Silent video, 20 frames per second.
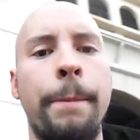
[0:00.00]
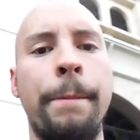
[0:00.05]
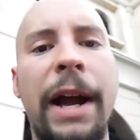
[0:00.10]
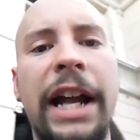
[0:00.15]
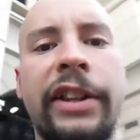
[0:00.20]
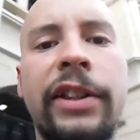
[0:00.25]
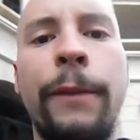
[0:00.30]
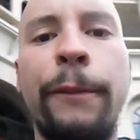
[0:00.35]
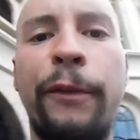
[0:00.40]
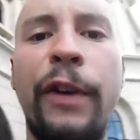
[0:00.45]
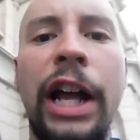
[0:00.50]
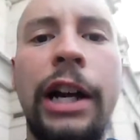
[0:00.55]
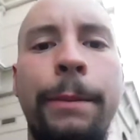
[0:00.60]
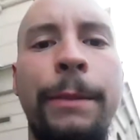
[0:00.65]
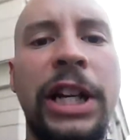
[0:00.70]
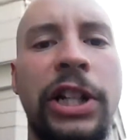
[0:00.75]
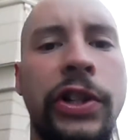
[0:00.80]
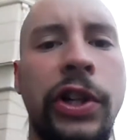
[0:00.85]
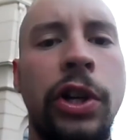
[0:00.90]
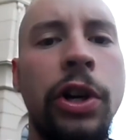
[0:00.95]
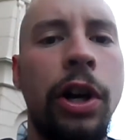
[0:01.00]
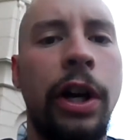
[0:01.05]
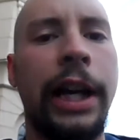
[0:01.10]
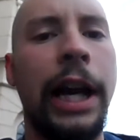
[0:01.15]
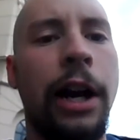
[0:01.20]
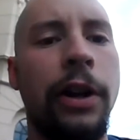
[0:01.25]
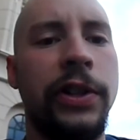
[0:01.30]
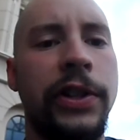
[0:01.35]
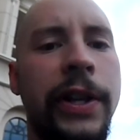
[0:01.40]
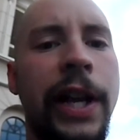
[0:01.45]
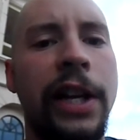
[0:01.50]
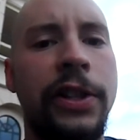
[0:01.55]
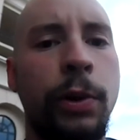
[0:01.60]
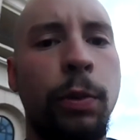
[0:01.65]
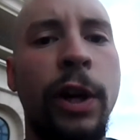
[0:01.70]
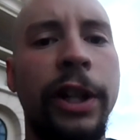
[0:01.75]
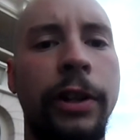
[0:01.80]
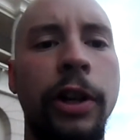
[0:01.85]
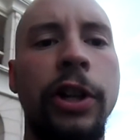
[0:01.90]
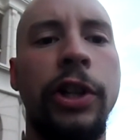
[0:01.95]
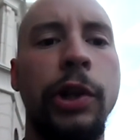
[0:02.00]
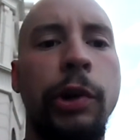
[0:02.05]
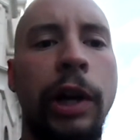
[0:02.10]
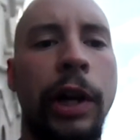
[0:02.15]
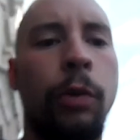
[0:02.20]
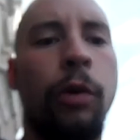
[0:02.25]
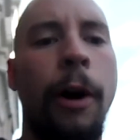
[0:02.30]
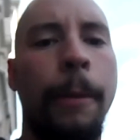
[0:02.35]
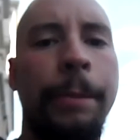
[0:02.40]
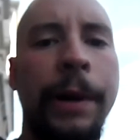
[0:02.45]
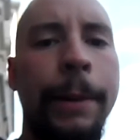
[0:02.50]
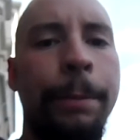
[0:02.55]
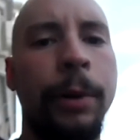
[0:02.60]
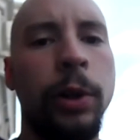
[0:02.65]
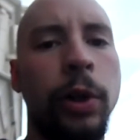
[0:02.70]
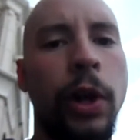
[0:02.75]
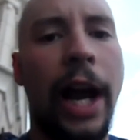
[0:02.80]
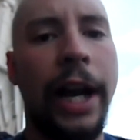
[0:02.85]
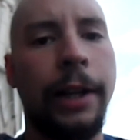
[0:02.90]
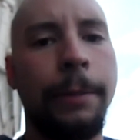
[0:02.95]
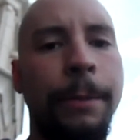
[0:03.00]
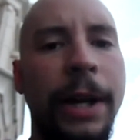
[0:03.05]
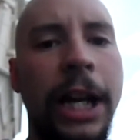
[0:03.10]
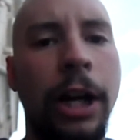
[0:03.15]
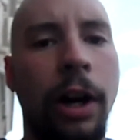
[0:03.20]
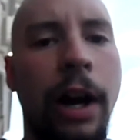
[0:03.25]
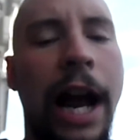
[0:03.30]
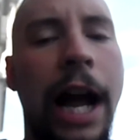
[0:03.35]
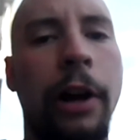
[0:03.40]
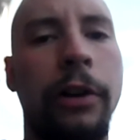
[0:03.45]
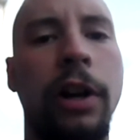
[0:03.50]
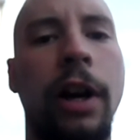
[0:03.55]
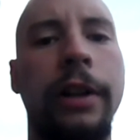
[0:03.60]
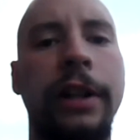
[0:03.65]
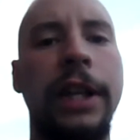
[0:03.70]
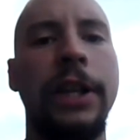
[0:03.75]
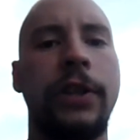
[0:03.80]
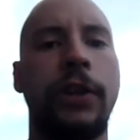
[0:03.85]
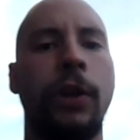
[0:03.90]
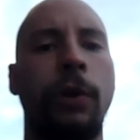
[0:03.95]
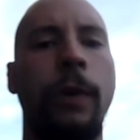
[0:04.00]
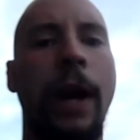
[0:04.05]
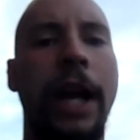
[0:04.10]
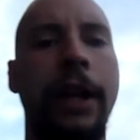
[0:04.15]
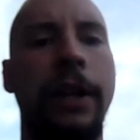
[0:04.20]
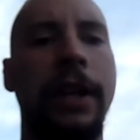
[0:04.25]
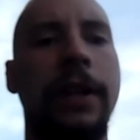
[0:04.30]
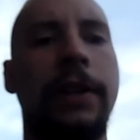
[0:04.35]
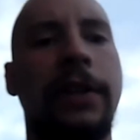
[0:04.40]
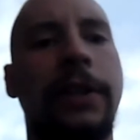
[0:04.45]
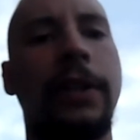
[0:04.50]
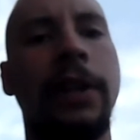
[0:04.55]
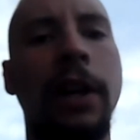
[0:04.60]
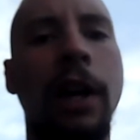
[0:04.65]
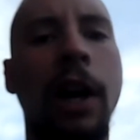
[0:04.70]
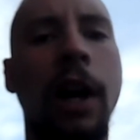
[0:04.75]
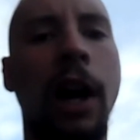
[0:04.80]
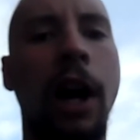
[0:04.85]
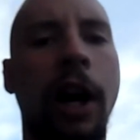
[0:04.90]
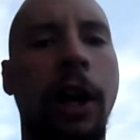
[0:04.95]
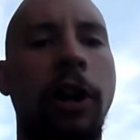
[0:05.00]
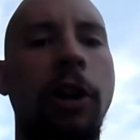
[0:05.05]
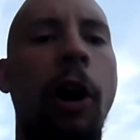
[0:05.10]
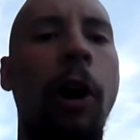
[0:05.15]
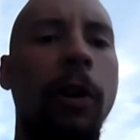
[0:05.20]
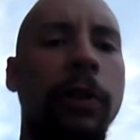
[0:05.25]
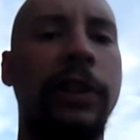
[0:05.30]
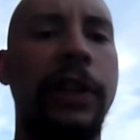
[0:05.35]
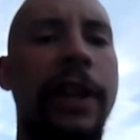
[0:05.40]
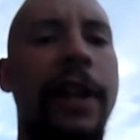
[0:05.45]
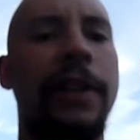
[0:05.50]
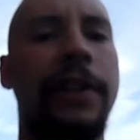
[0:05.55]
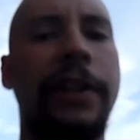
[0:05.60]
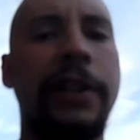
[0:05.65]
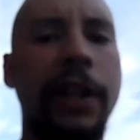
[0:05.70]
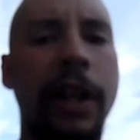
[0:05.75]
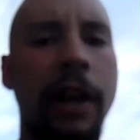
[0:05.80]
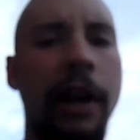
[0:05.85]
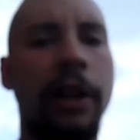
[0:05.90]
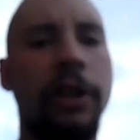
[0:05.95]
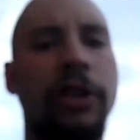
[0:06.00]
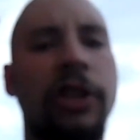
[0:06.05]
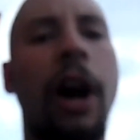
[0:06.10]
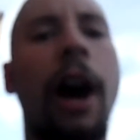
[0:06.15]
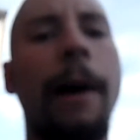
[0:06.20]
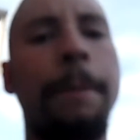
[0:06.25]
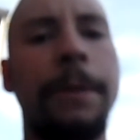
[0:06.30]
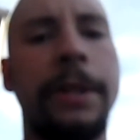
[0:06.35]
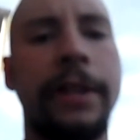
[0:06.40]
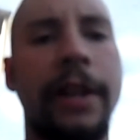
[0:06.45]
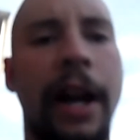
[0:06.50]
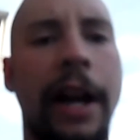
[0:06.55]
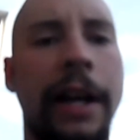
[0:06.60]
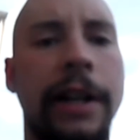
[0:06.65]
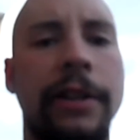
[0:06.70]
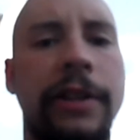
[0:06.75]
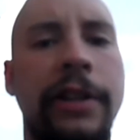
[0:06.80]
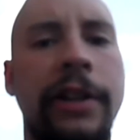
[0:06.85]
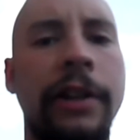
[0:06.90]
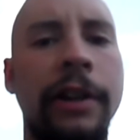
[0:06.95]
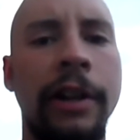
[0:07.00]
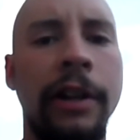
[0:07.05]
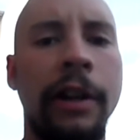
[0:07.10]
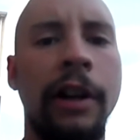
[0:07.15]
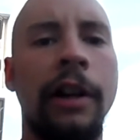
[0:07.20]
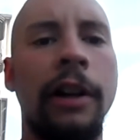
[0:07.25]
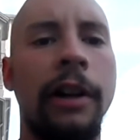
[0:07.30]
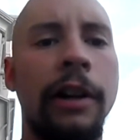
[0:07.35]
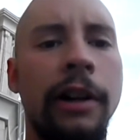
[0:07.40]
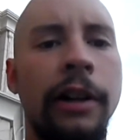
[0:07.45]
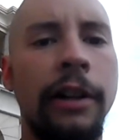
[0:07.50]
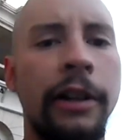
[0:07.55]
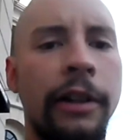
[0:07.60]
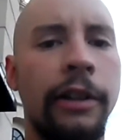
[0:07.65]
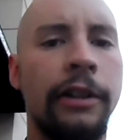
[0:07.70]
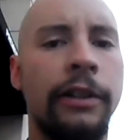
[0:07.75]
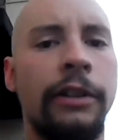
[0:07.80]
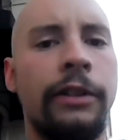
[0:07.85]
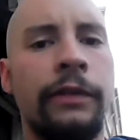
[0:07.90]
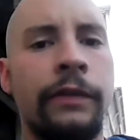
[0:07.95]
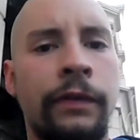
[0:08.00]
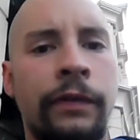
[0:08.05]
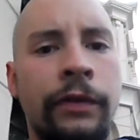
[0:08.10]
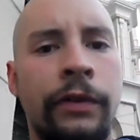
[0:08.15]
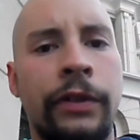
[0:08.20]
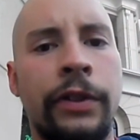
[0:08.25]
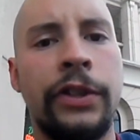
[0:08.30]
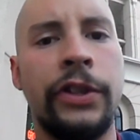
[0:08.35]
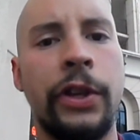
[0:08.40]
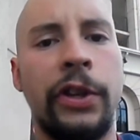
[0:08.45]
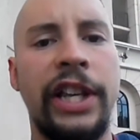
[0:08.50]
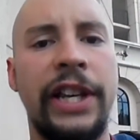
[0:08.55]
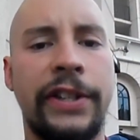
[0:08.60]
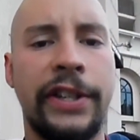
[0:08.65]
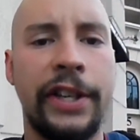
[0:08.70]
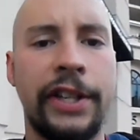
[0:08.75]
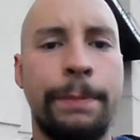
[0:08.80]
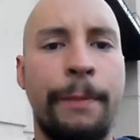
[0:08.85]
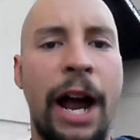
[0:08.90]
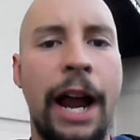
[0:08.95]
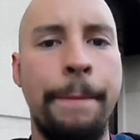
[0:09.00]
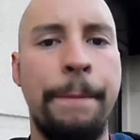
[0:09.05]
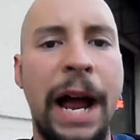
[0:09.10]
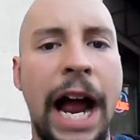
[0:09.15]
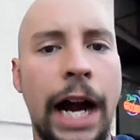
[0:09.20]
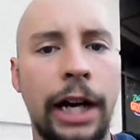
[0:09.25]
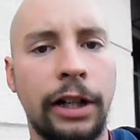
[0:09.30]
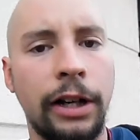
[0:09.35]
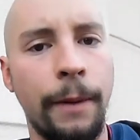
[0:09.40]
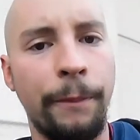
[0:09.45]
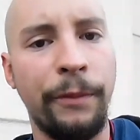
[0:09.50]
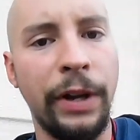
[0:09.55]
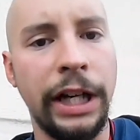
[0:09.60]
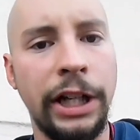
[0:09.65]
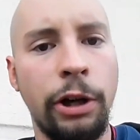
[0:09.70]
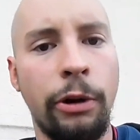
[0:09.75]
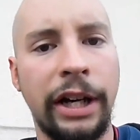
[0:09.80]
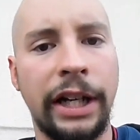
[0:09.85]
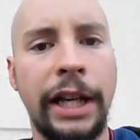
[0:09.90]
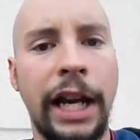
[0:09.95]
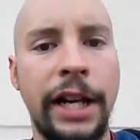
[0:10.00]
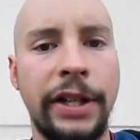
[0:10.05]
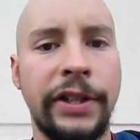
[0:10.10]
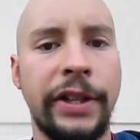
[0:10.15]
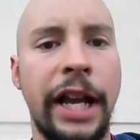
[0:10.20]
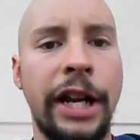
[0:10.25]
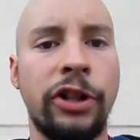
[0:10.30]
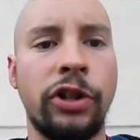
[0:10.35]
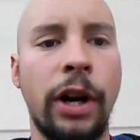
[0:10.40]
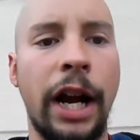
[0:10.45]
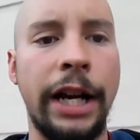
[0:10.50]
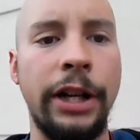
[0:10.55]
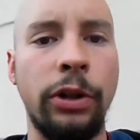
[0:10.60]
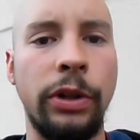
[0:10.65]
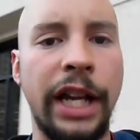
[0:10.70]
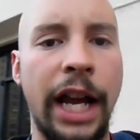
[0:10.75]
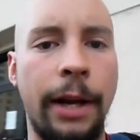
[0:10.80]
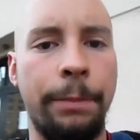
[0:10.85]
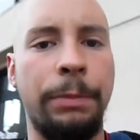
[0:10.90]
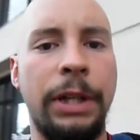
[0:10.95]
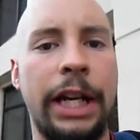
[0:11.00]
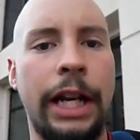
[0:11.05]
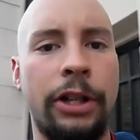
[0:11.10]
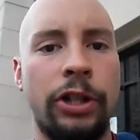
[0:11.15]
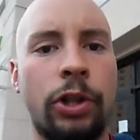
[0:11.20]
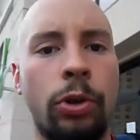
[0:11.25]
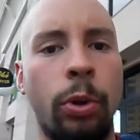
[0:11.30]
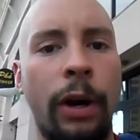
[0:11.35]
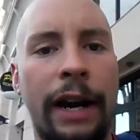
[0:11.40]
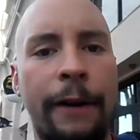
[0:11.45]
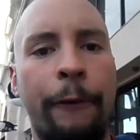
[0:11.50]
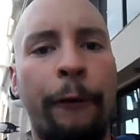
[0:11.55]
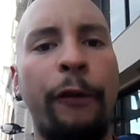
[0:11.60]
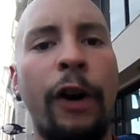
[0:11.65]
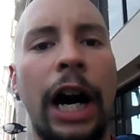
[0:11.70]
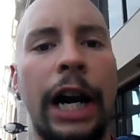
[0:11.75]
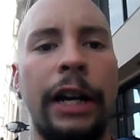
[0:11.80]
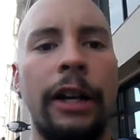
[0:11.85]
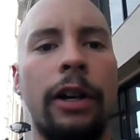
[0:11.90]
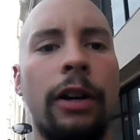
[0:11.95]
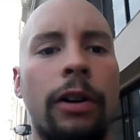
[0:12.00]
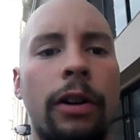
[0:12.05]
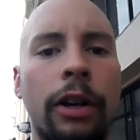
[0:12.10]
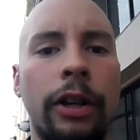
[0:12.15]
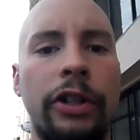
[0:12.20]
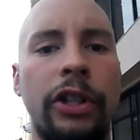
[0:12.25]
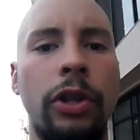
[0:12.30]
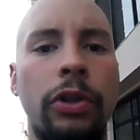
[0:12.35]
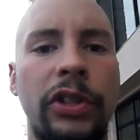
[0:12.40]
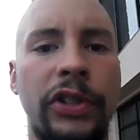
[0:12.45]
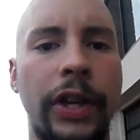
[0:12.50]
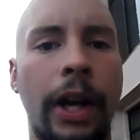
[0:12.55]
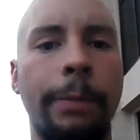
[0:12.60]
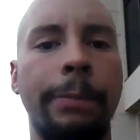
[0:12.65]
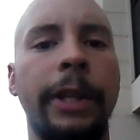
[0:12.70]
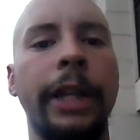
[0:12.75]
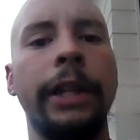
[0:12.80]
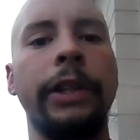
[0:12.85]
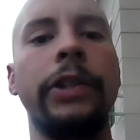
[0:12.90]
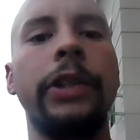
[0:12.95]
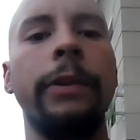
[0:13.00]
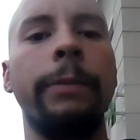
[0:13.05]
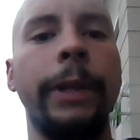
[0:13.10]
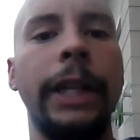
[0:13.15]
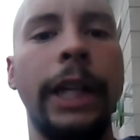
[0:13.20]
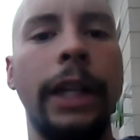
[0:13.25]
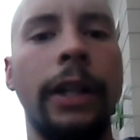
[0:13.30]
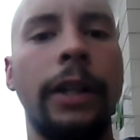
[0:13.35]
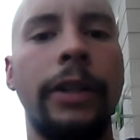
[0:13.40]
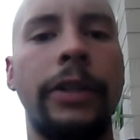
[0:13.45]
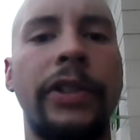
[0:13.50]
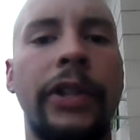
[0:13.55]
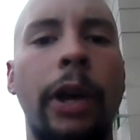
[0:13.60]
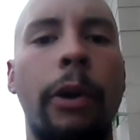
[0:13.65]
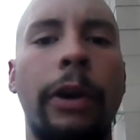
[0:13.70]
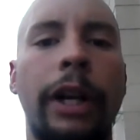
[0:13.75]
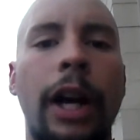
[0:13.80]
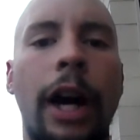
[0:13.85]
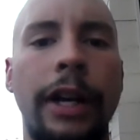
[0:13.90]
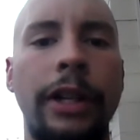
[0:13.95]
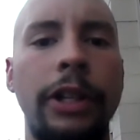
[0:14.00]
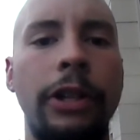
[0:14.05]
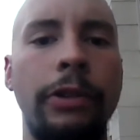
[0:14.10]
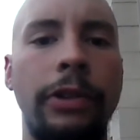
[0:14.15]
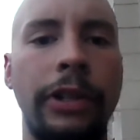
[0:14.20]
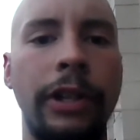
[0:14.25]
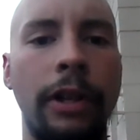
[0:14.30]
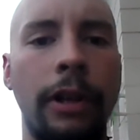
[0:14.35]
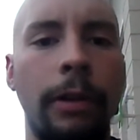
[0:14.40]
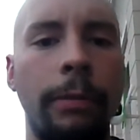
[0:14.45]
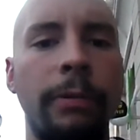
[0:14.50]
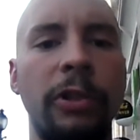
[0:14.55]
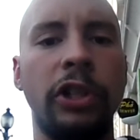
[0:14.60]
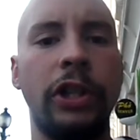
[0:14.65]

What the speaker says: Methamphetamines cookouts. That's what they're doing while people like me are out on these horrendous occultist job sites. So this is my backup video in case they try to get me into a fight or do something to me. It's going on YouTube.